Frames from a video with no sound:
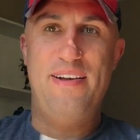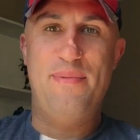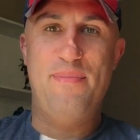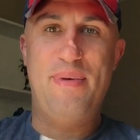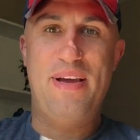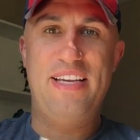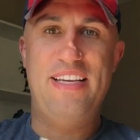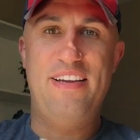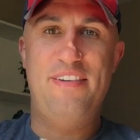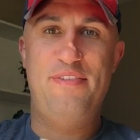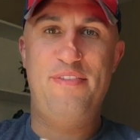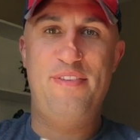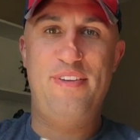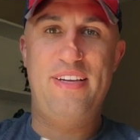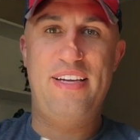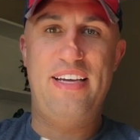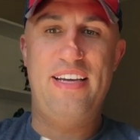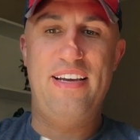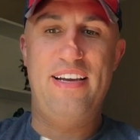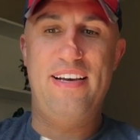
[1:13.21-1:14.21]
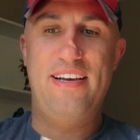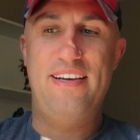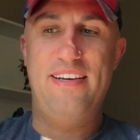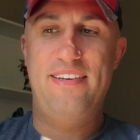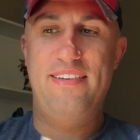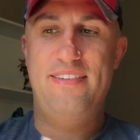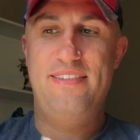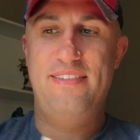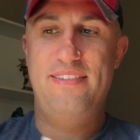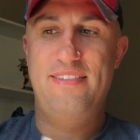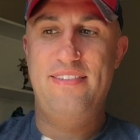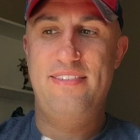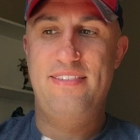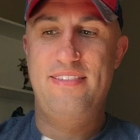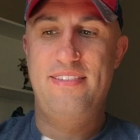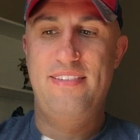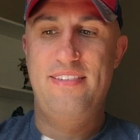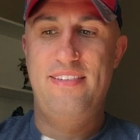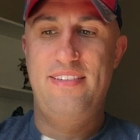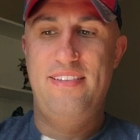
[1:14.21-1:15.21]
I definitely
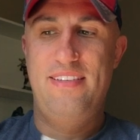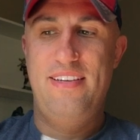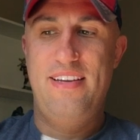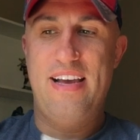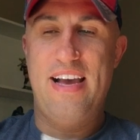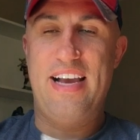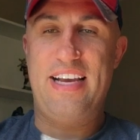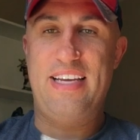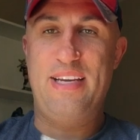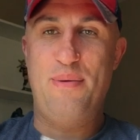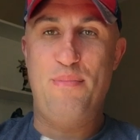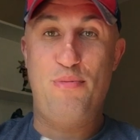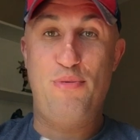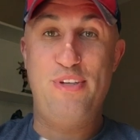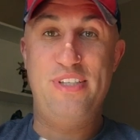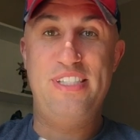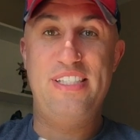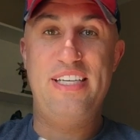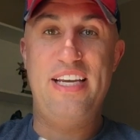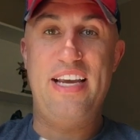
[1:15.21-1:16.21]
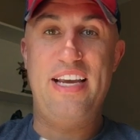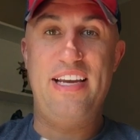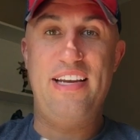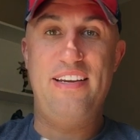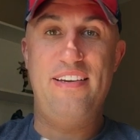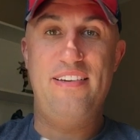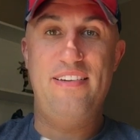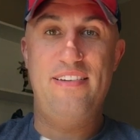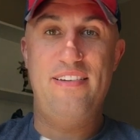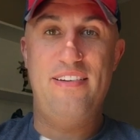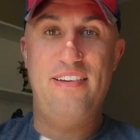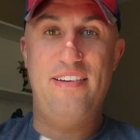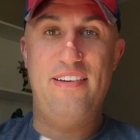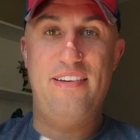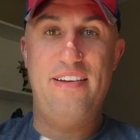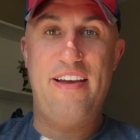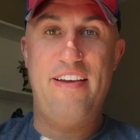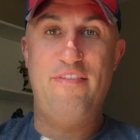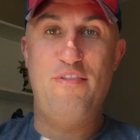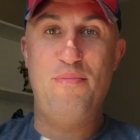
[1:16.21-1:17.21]
I can appreciate
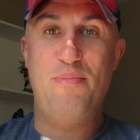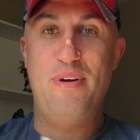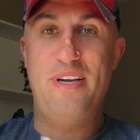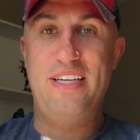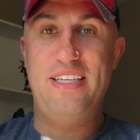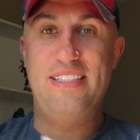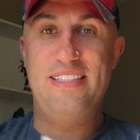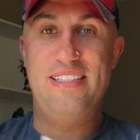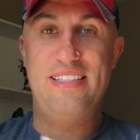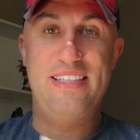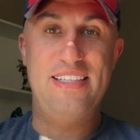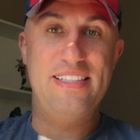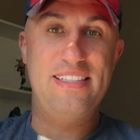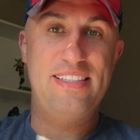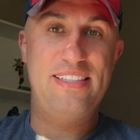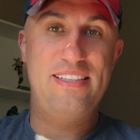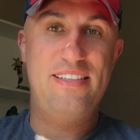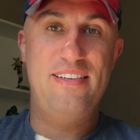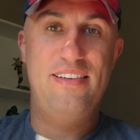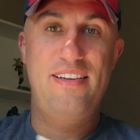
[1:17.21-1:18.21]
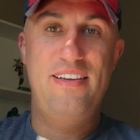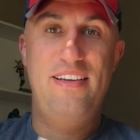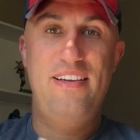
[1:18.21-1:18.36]
everybody's list